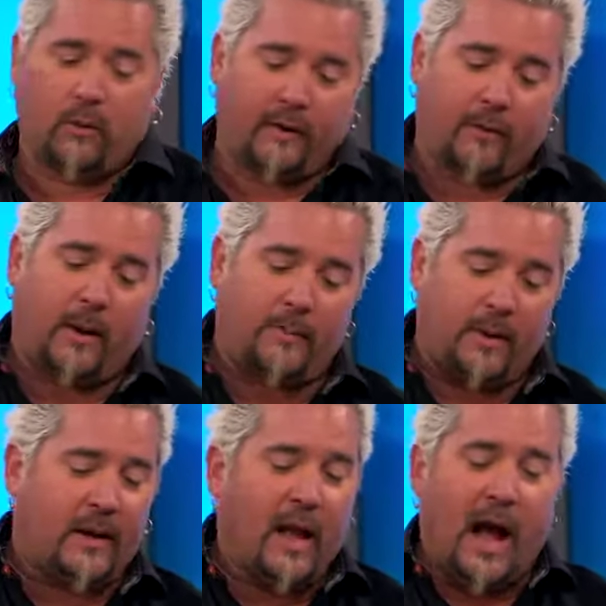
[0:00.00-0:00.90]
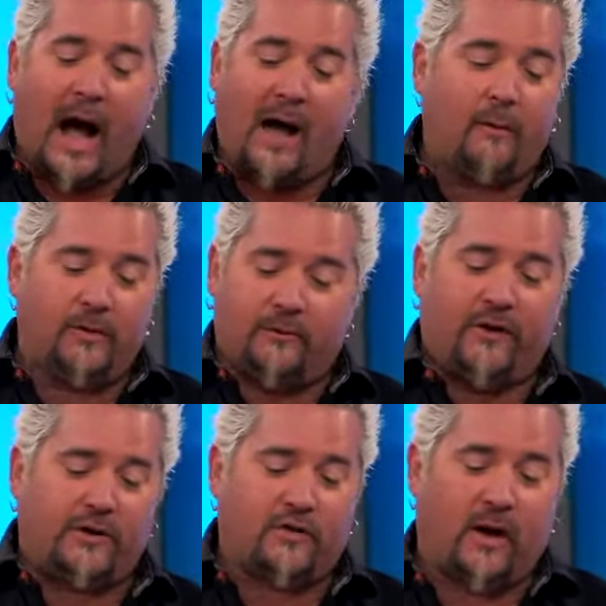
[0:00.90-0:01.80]
whatever it might be, I would
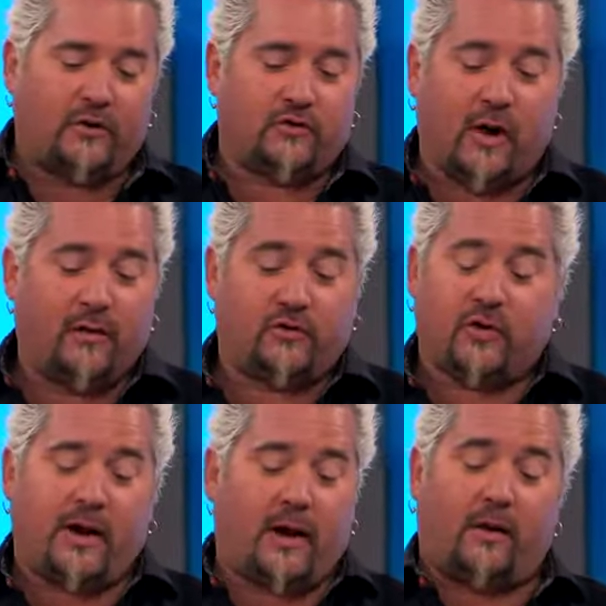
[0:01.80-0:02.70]
venture out and try this. Try it